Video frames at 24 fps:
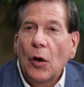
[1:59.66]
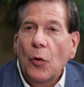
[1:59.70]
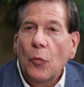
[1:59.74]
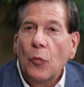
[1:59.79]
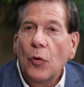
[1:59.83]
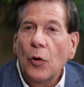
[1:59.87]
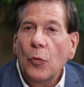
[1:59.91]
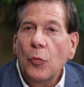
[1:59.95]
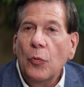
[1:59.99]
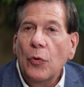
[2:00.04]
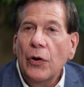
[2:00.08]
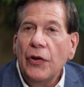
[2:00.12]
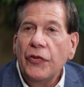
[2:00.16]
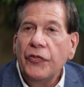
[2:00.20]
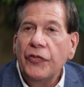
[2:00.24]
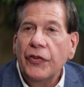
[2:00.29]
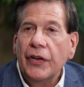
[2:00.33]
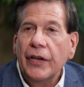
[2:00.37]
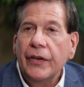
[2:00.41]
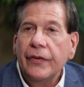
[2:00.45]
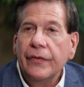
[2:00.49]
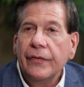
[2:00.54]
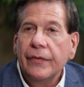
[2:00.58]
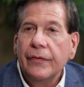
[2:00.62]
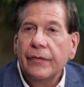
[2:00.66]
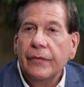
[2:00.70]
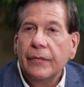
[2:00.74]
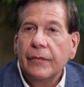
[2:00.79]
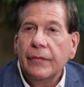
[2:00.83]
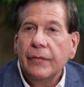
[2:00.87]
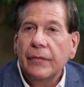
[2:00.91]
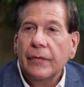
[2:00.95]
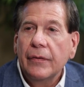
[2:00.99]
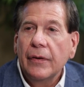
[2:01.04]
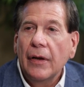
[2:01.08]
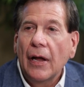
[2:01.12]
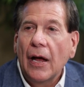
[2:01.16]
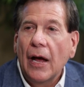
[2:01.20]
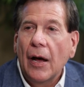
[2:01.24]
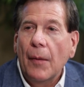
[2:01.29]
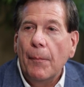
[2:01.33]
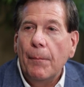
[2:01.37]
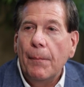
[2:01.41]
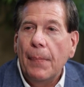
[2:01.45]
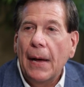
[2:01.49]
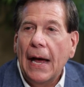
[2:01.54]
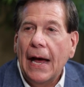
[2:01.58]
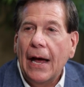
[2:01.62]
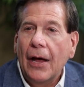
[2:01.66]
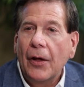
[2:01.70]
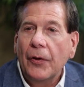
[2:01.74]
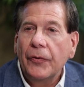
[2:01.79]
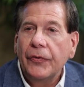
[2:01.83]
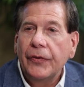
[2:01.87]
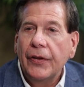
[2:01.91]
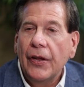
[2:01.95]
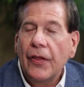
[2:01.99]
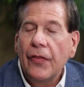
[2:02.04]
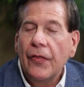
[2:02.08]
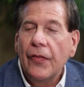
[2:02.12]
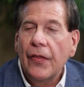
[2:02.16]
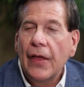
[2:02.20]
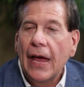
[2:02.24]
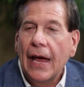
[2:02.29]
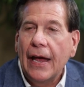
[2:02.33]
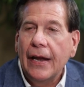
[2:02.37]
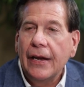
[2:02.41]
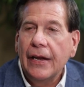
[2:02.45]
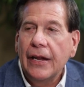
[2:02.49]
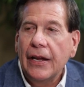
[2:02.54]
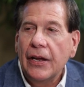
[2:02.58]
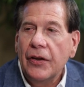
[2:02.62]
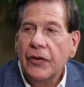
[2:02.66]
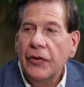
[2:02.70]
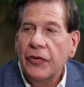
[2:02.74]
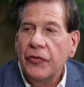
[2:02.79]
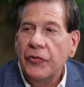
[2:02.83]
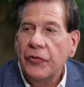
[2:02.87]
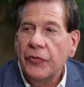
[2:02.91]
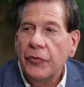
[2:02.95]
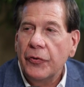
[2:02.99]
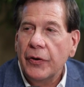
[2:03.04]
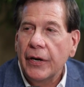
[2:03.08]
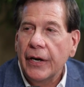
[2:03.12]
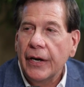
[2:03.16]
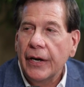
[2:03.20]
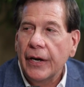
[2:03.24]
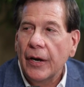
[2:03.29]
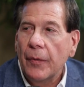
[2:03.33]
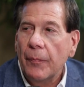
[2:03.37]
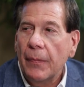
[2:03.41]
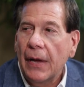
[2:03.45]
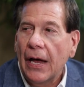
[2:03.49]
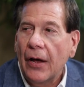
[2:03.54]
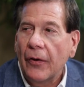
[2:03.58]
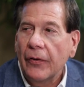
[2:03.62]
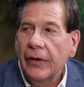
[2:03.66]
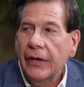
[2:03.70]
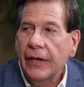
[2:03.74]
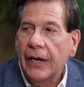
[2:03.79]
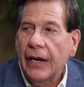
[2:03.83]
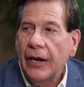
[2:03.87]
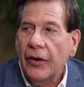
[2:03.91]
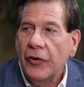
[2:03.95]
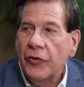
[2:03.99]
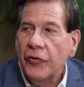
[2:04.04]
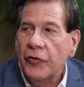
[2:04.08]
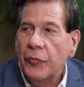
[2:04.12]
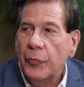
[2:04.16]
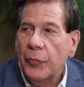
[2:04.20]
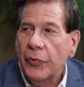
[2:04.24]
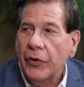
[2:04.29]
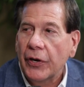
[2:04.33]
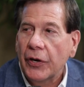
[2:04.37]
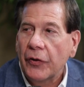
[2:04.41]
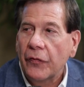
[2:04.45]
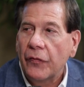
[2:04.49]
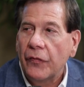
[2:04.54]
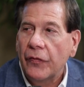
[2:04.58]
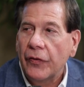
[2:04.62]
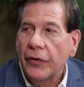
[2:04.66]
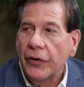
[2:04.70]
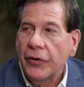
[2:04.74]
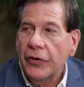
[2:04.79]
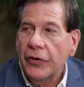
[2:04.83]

what was it about that industry and about CareSpring for